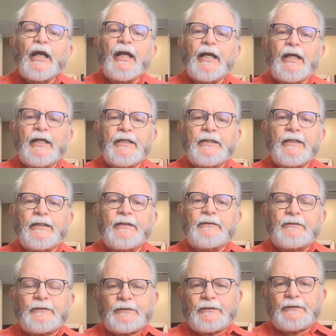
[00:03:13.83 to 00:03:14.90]
a
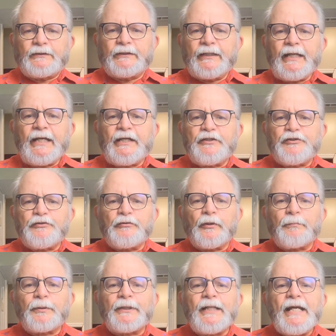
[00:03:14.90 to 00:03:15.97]
link to a
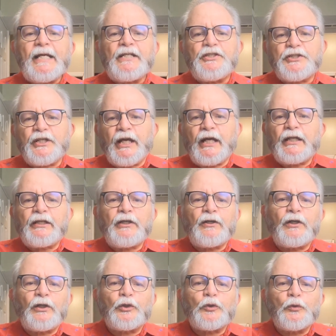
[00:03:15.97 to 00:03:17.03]
plainchant
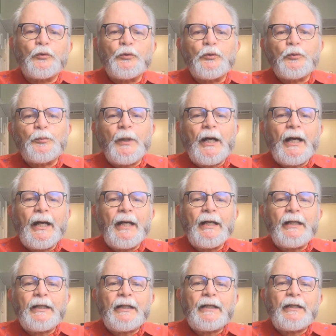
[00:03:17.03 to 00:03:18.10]
called
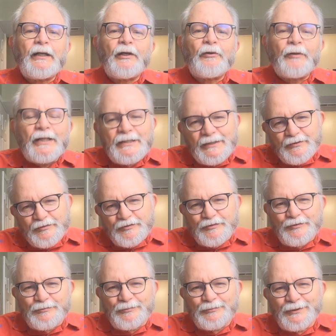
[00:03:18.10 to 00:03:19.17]
Ubi
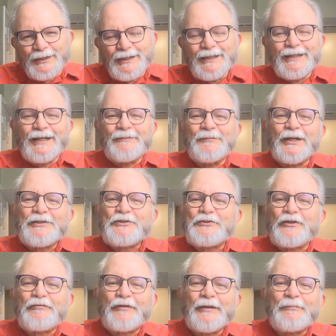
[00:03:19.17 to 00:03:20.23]
Caritas. I'm not
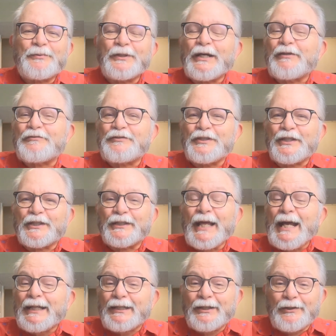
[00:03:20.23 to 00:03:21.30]
sure if I'm pronouncing the
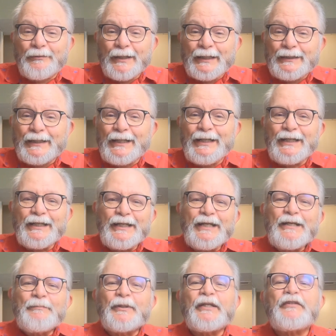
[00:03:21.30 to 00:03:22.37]
Latin correctly,
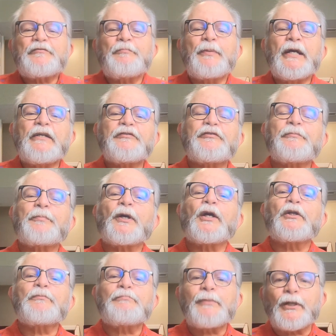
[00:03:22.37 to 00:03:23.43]
but it's based
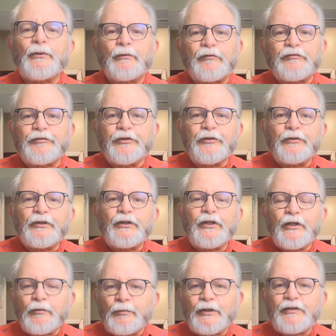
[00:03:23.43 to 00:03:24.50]
upon a mode, so you can
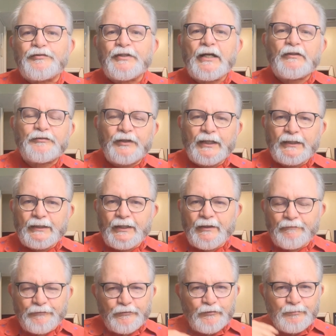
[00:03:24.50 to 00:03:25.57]
hear what it sounds like. Now,
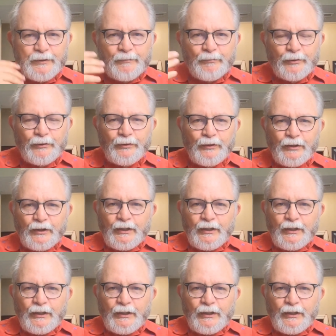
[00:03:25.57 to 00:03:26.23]
if you remember